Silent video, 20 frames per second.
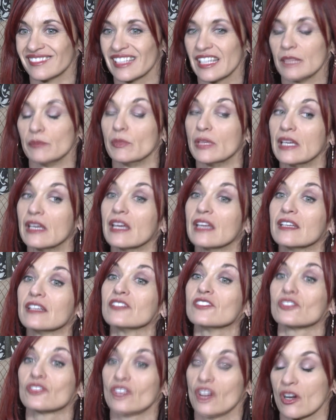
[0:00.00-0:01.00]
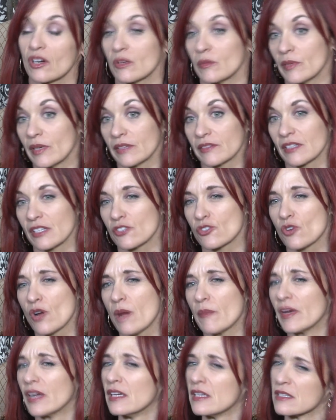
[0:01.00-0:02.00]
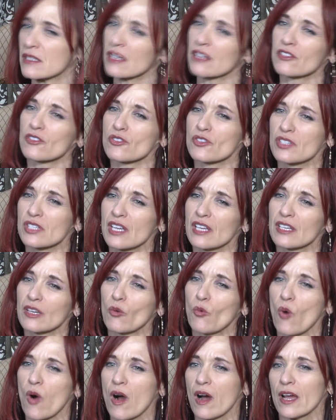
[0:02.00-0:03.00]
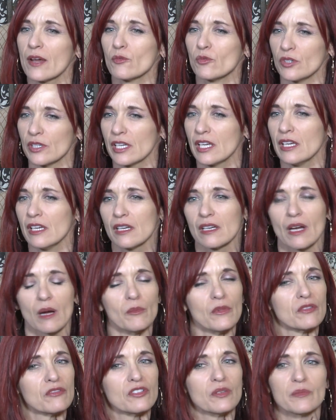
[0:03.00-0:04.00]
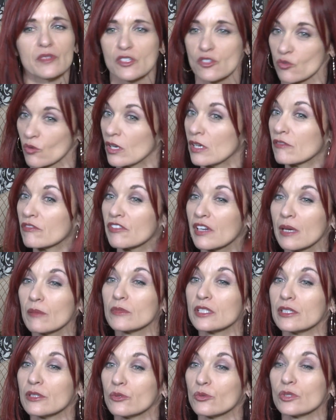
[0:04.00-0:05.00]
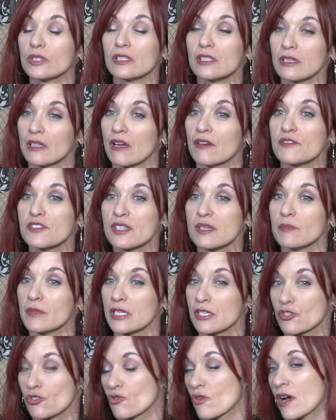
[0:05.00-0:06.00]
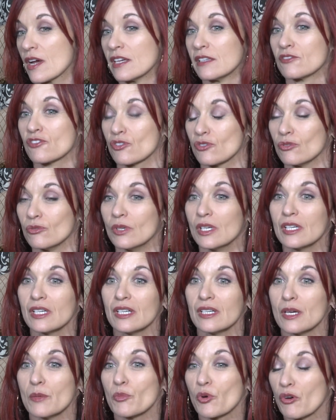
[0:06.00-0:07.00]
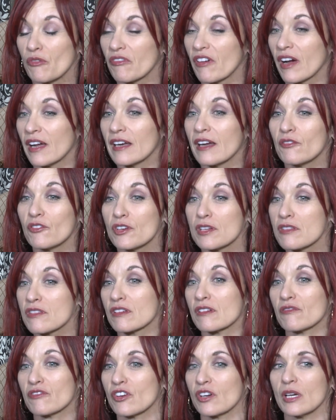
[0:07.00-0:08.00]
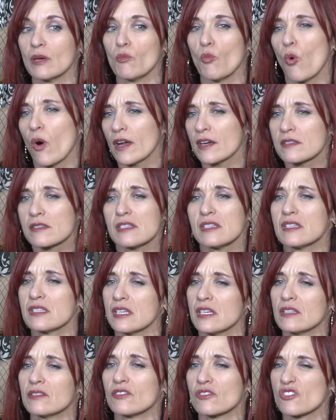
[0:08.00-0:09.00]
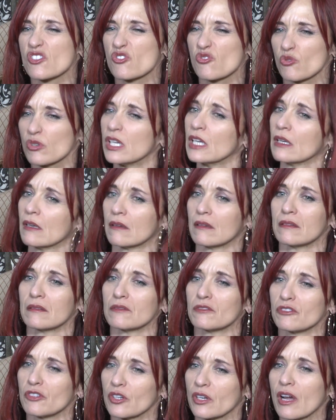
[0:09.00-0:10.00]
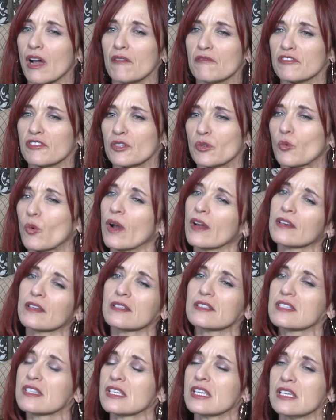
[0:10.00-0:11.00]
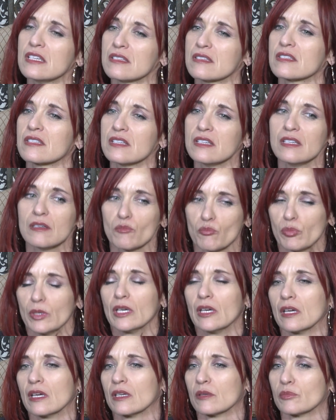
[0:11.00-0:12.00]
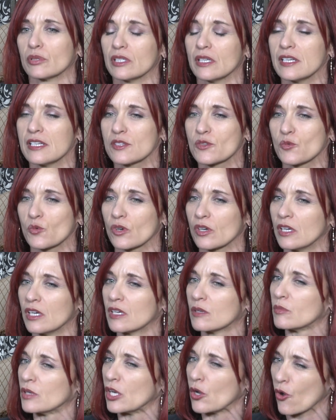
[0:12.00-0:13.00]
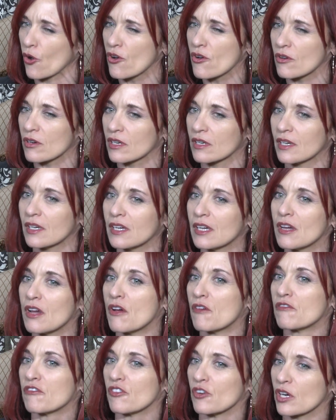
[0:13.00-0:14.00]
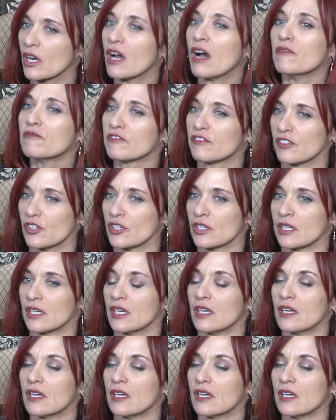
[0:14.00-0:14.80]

and beginning to talk about that trauma, he's understanding why would he, coming from this great family who really loves him and is trying to provide everything for him, why does he seek the street for comfort? Why does he seek being in a place where he could be hurt for comfort?